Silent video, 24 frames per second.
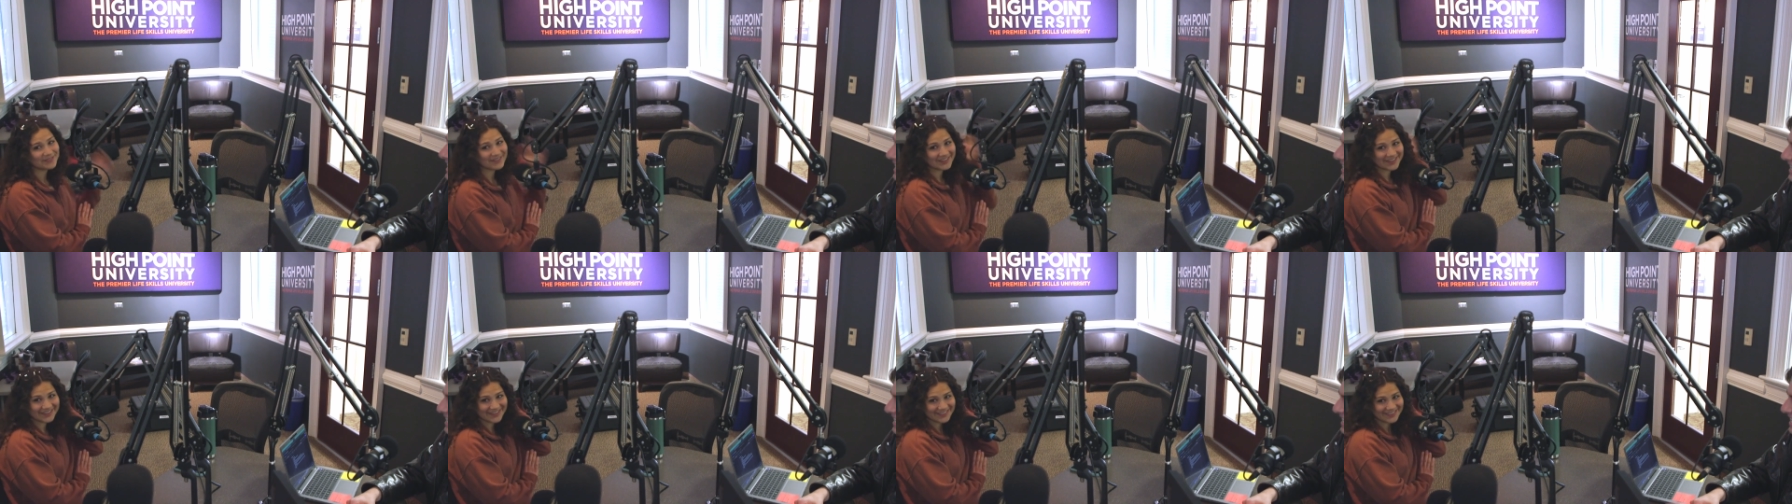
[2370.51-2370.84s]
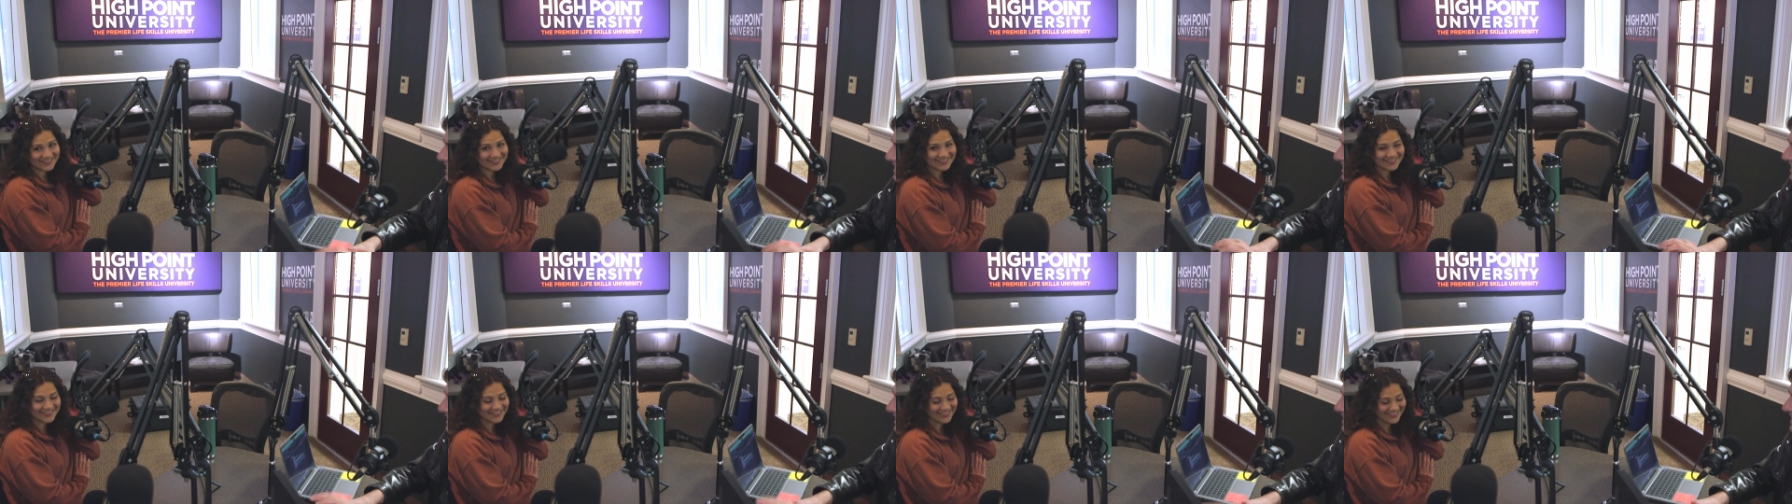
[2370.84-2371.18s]

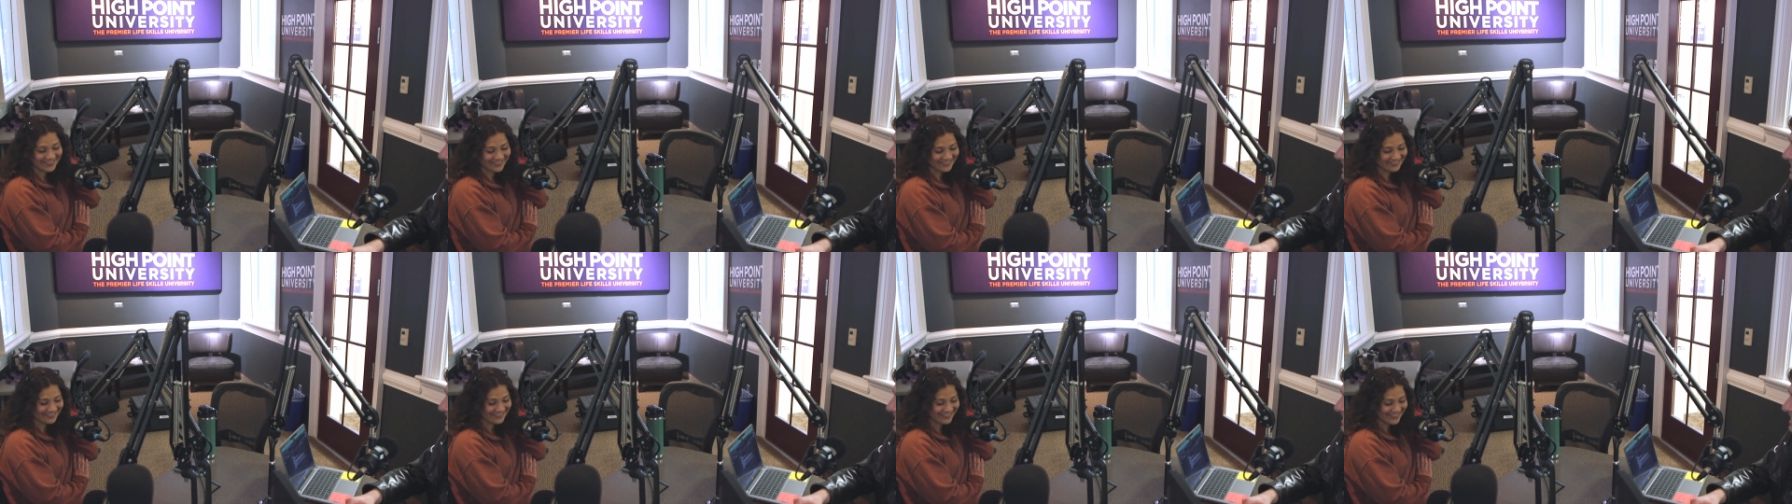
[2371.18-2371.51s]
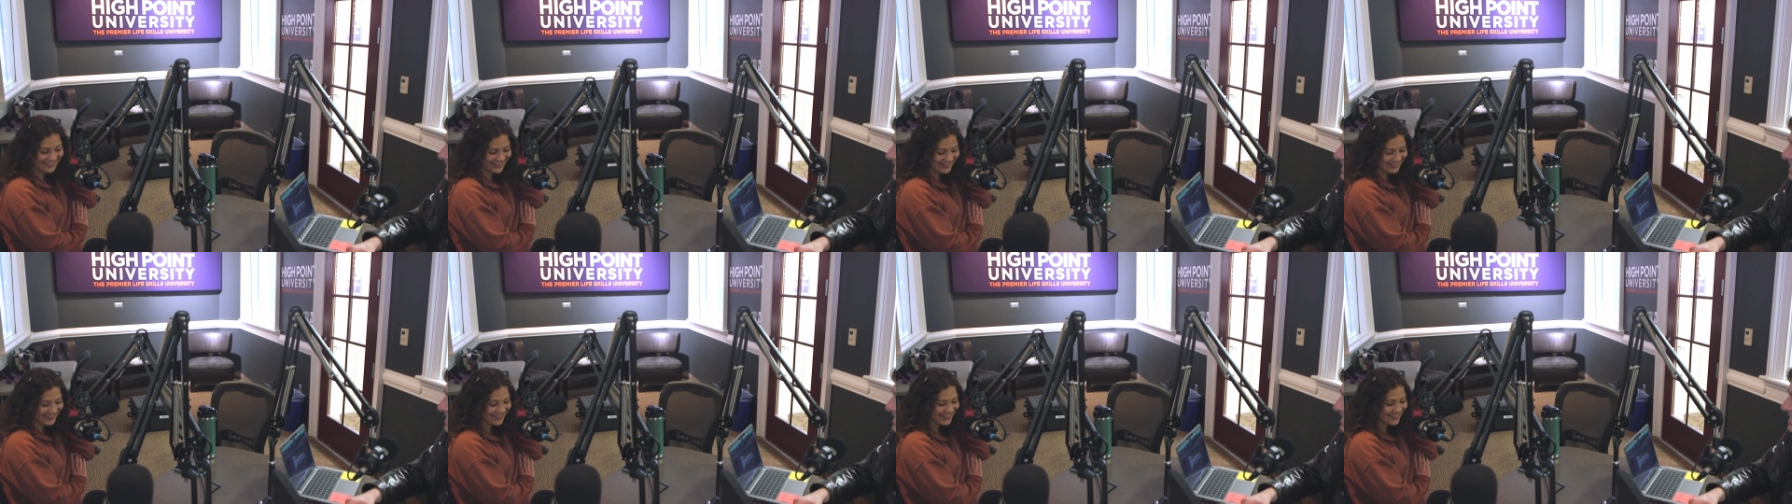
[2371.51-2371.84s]
like gone
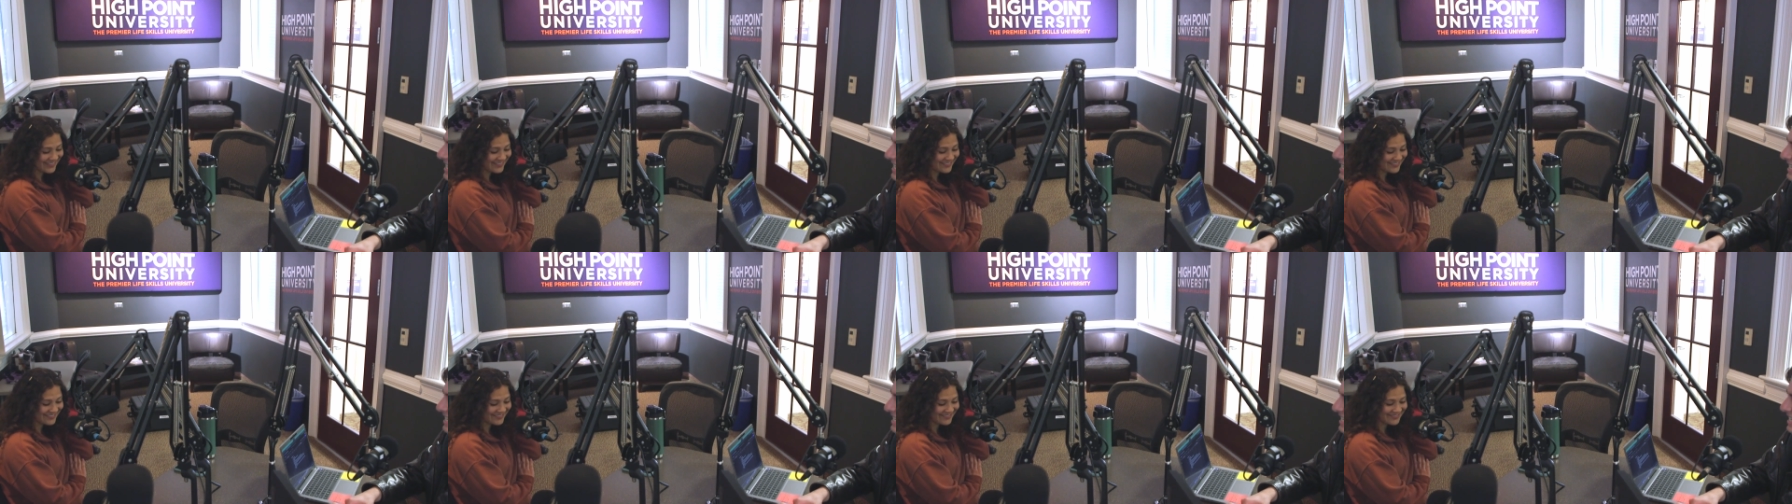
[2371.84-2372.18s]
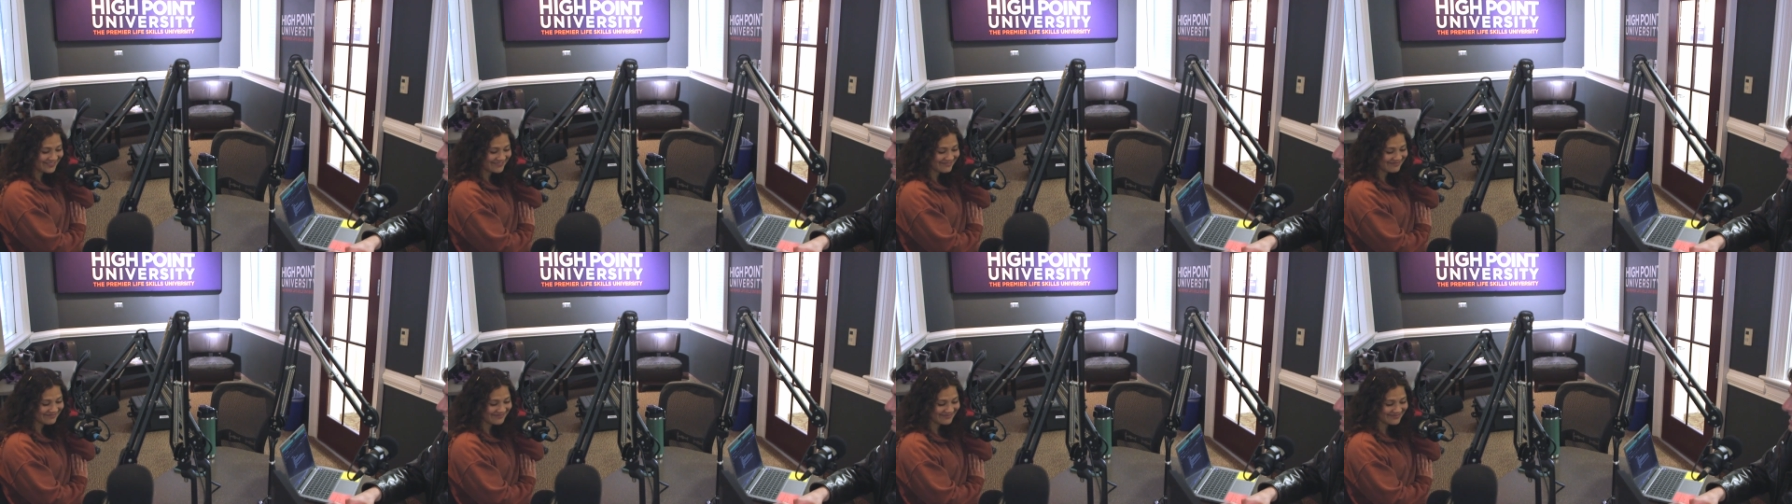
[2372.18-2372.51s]
down
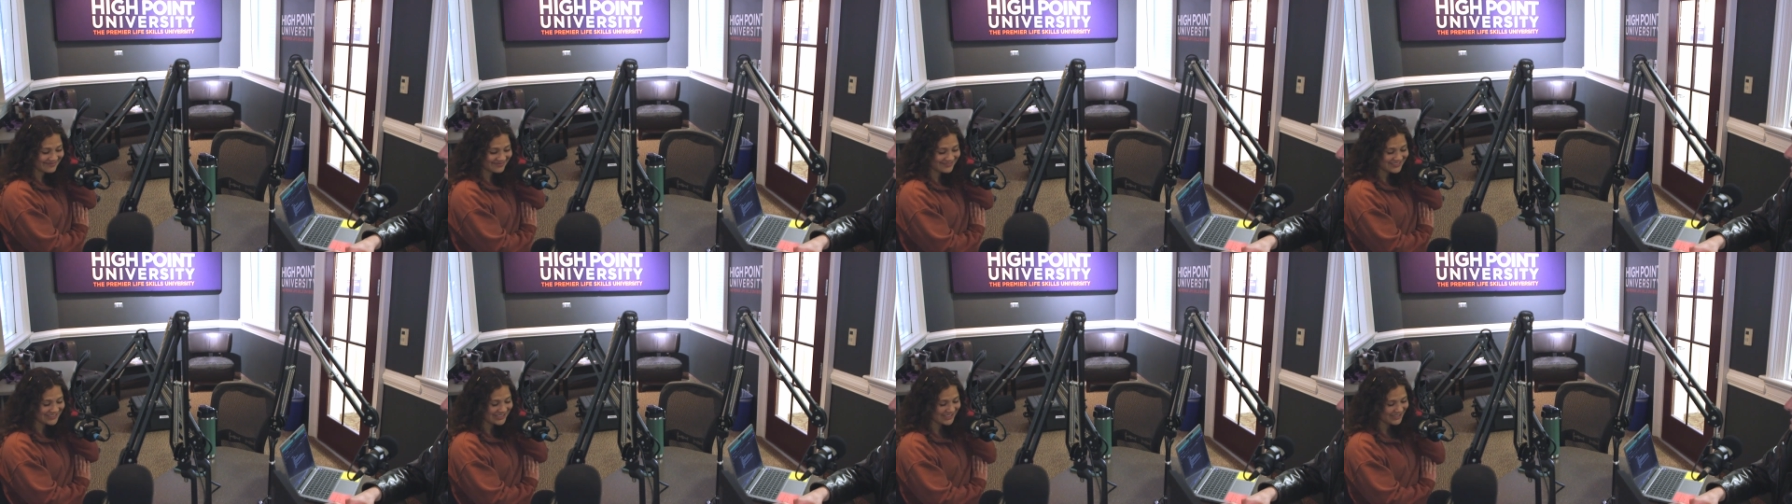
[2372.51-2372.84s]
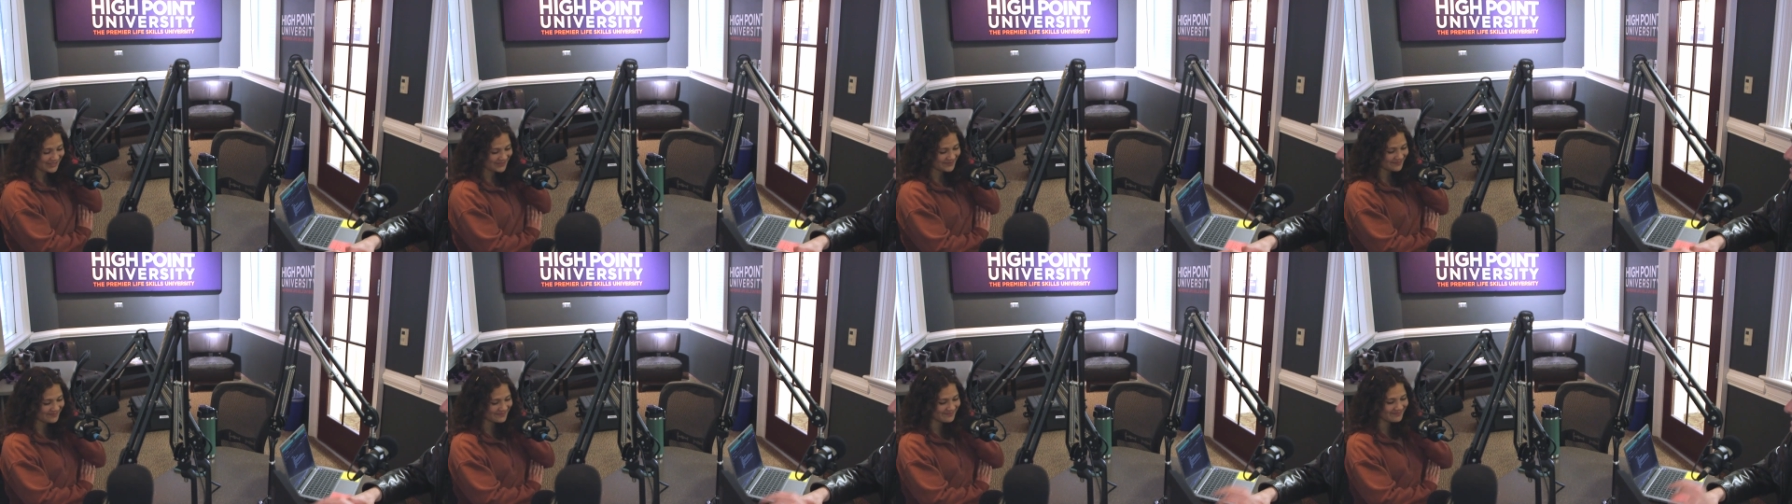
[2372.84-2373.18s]

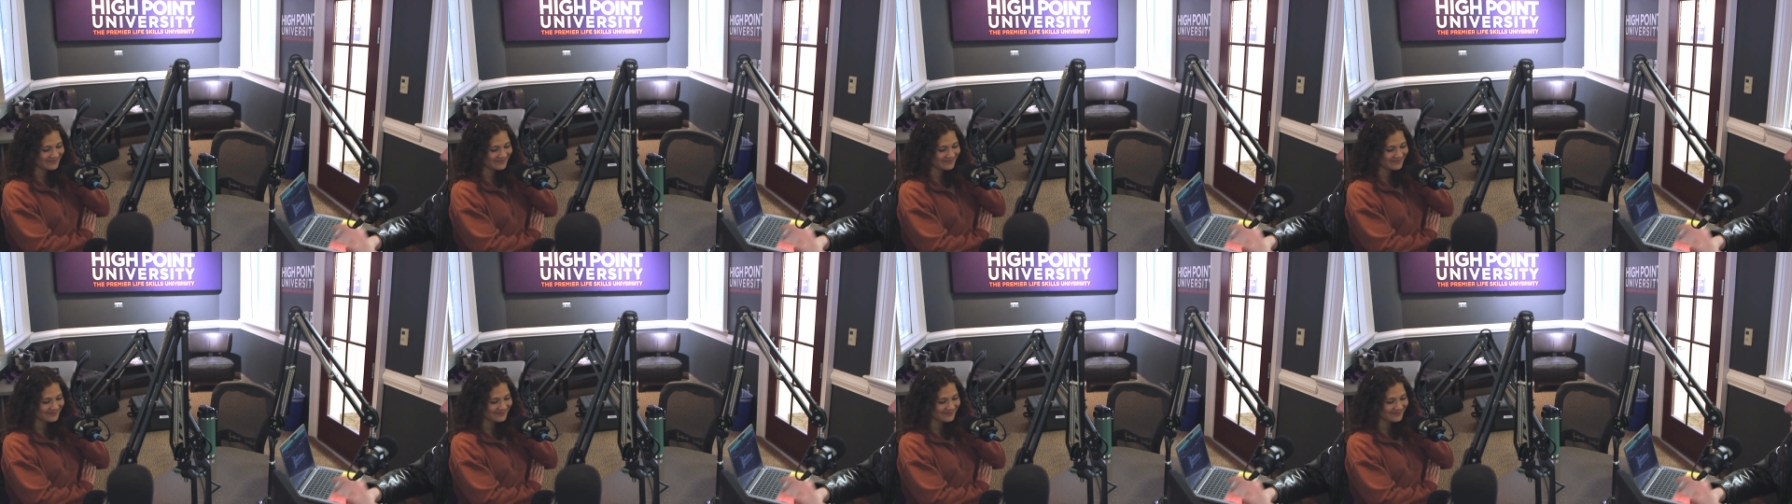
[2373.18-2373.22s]
deep